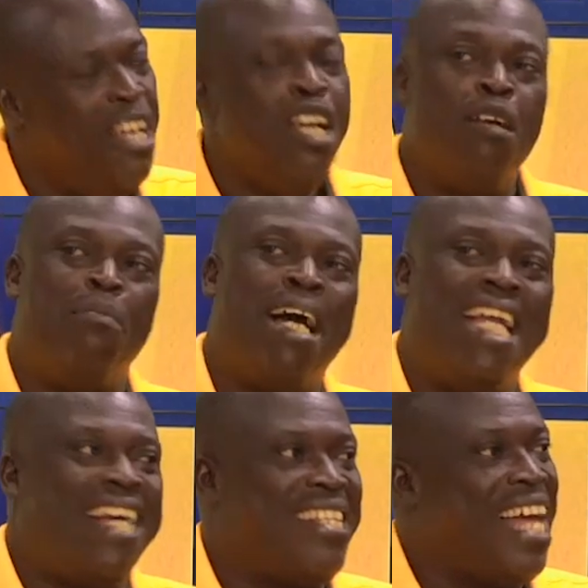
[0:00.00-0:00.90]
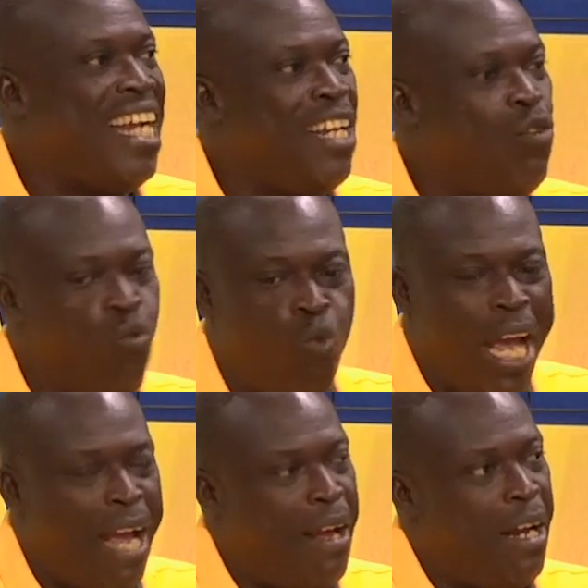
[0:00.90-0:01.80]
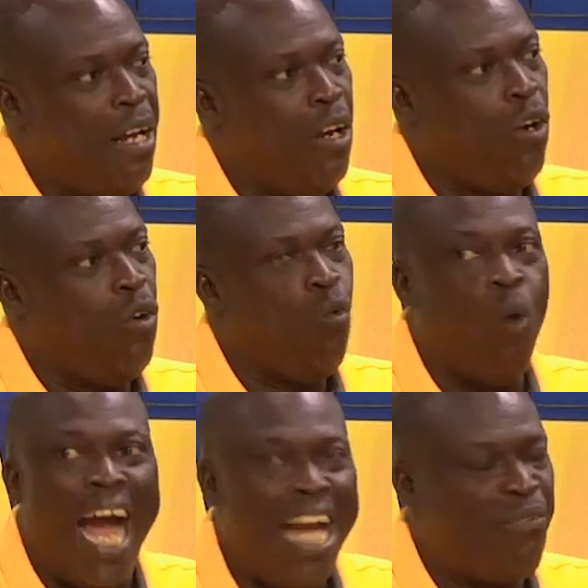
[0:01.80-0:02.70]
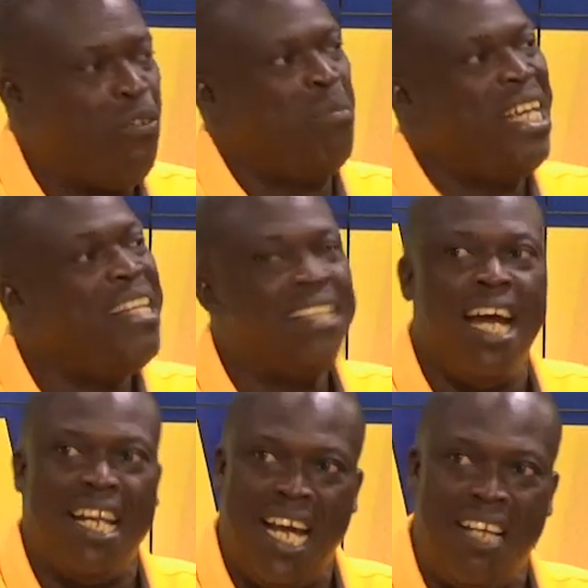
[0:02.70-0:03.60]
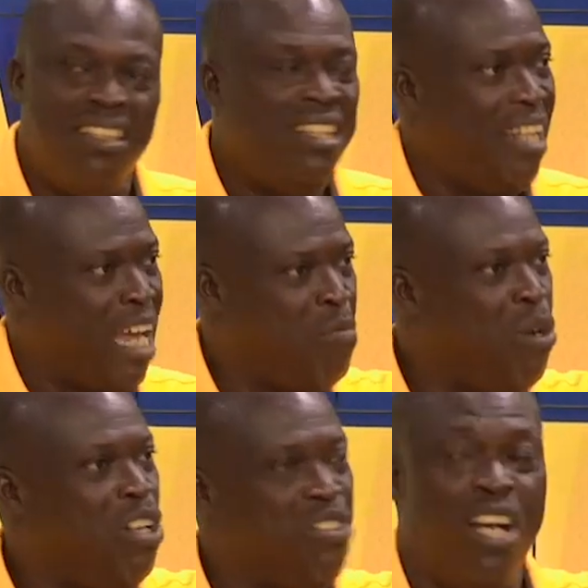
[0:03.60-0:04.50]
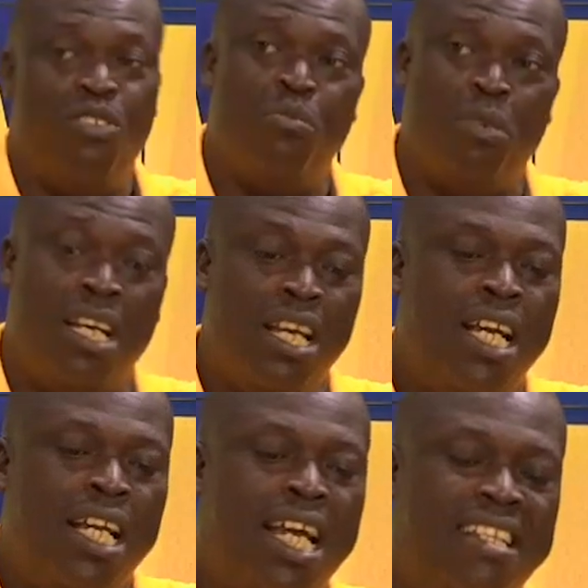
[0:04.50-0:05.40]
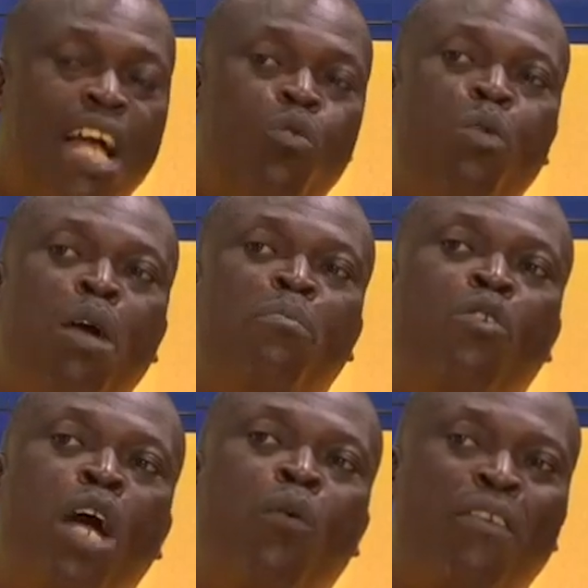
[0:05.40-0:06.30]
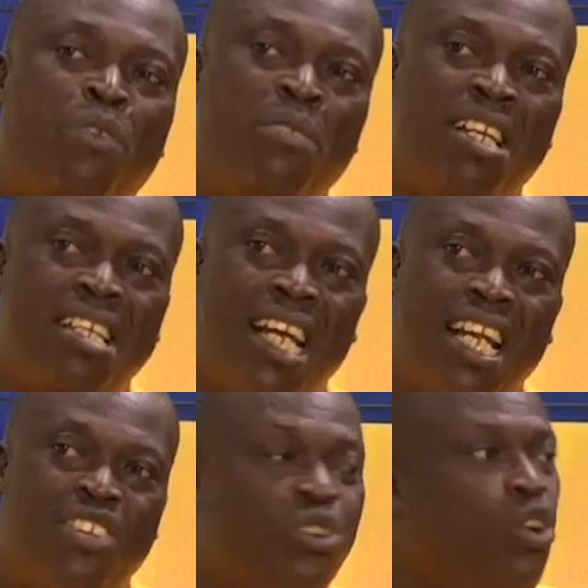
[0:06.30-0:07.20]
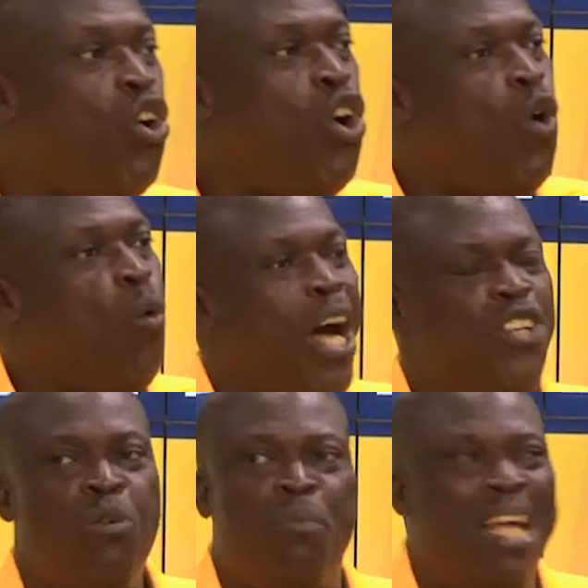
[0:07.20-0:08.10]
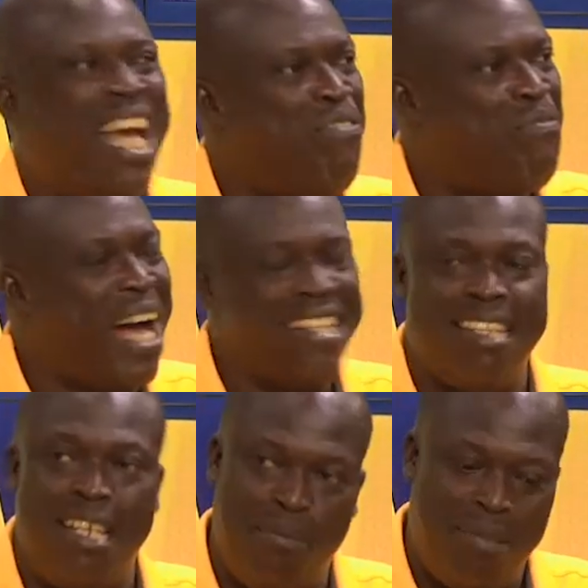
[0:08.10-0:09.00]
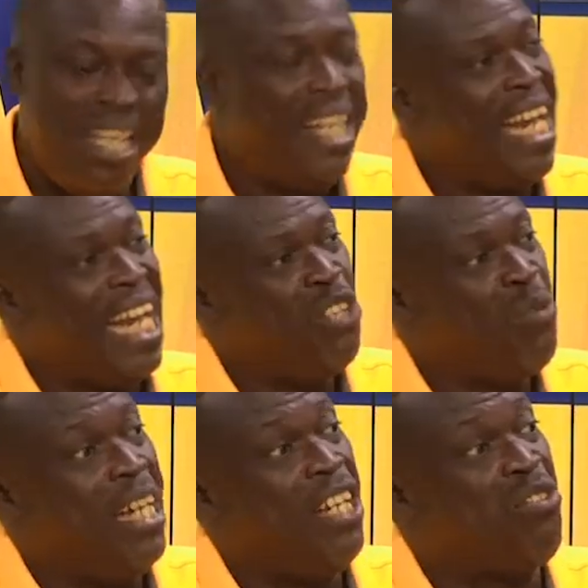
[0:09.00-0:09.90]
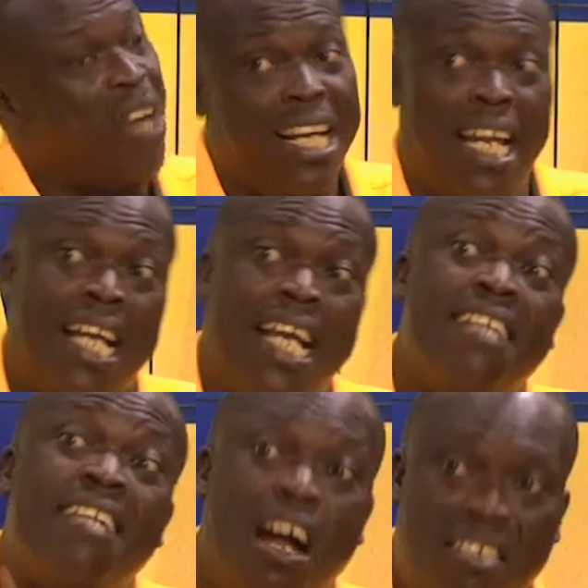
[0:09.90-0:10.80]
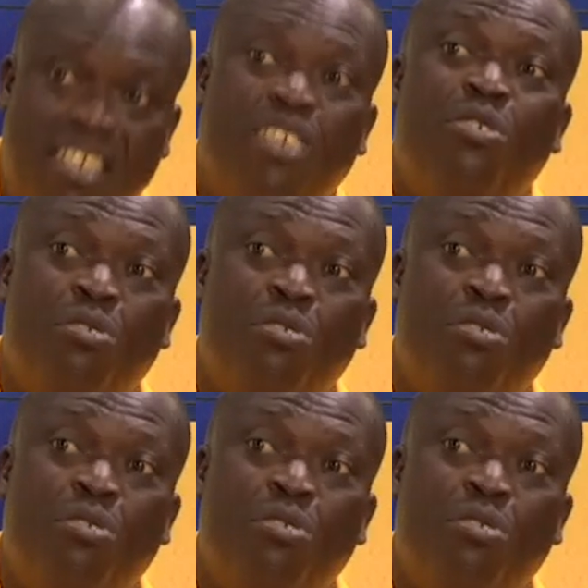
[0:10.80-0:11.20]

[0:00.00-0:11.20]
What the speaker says: But they are standing way wide from each other. Like Mo was trying to put it. They are standing way wide from each other. So once you play a fast team, that is why they struggle against RTU.